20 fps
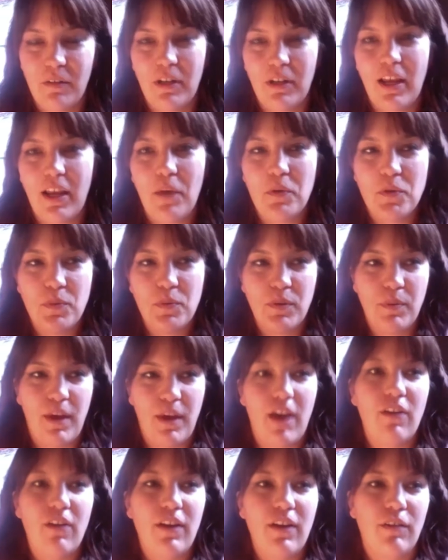I was
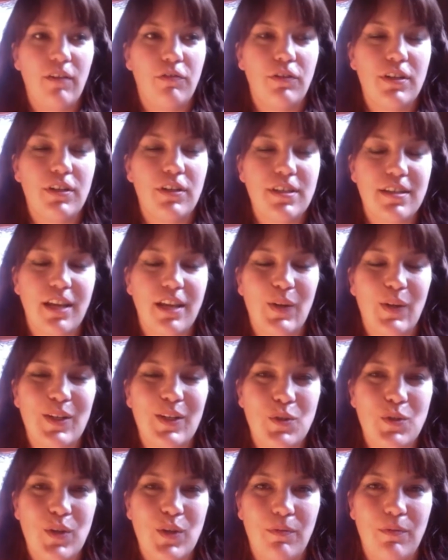preparing for a sacred
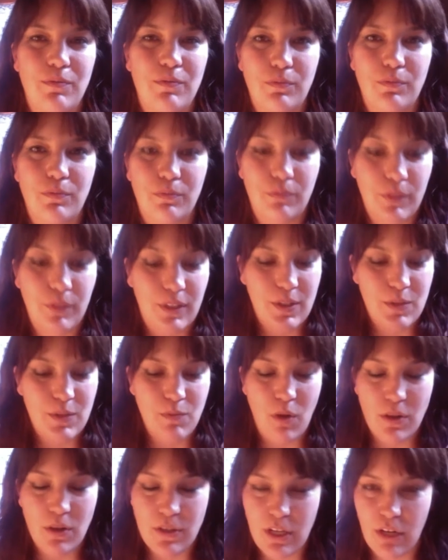trip with a
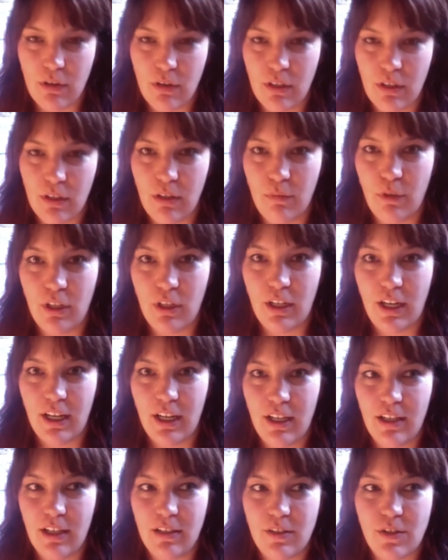small sacred
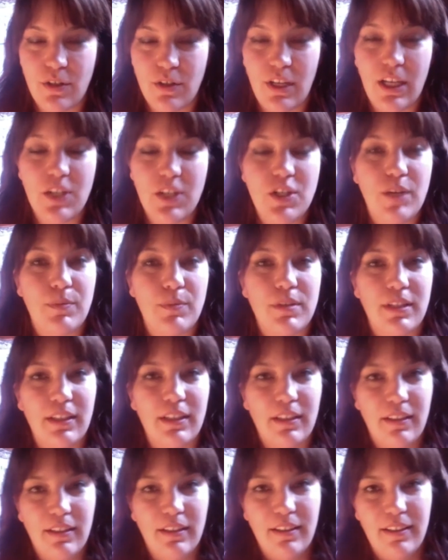community to Egypt.
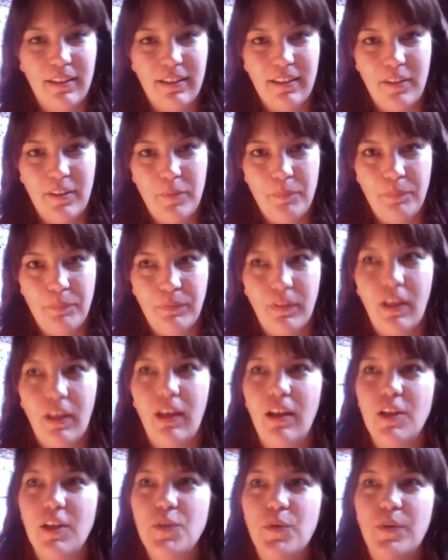And
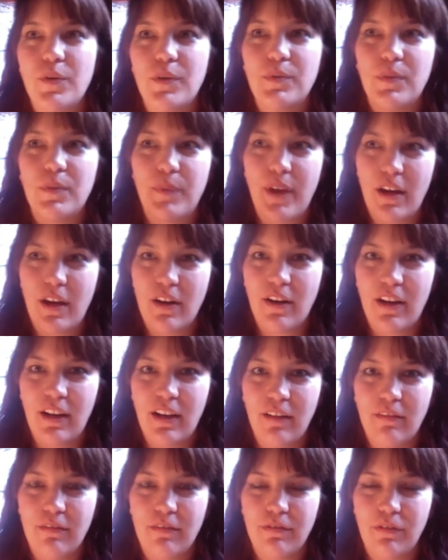as we were
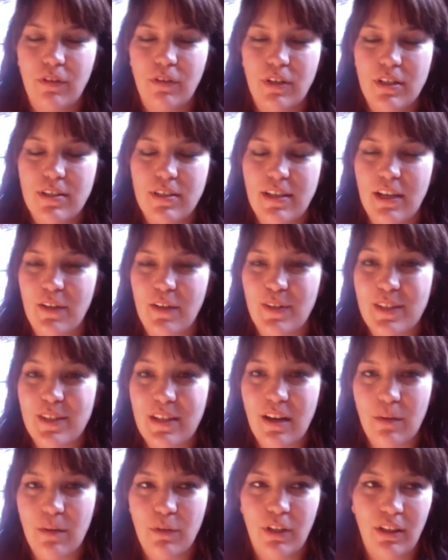preparing for a sacred
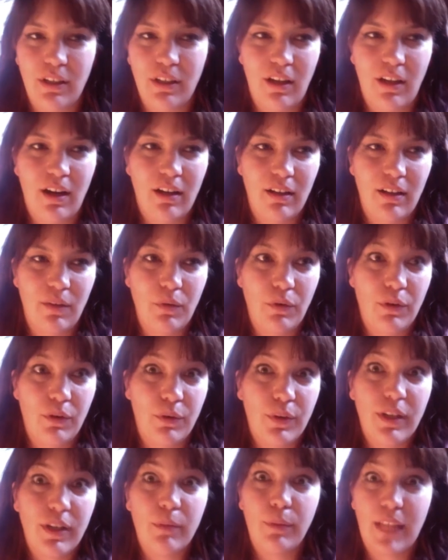ceremony there that we
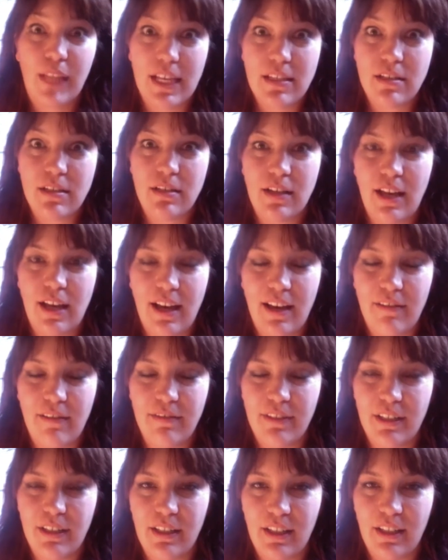were really blessed to have
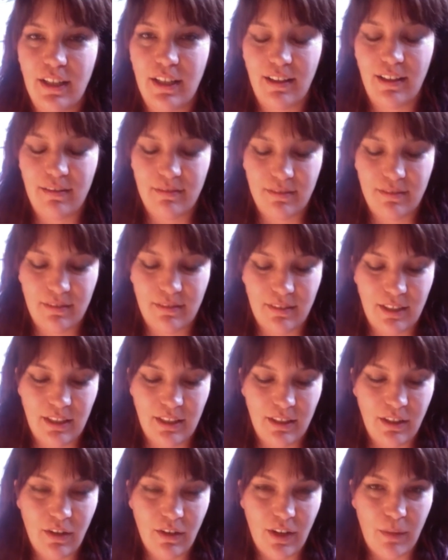in, um, in
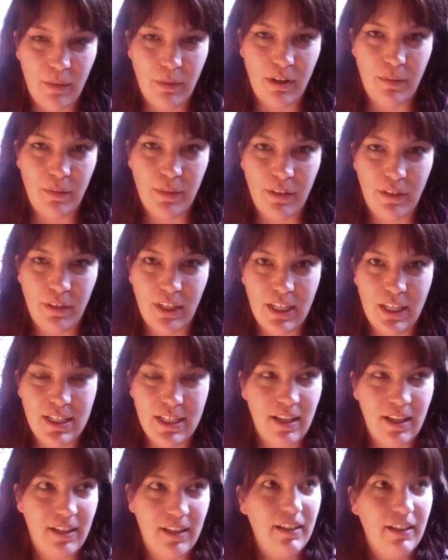the Great Pyramid of
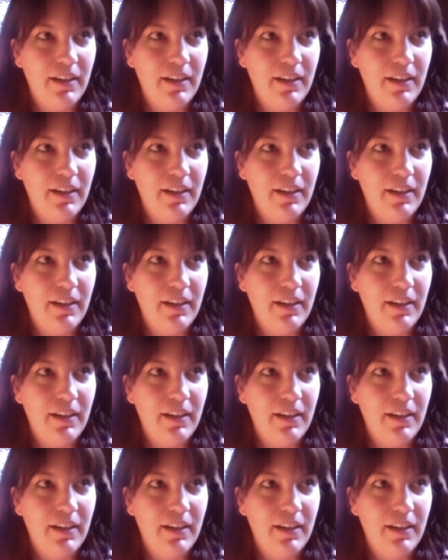Giza,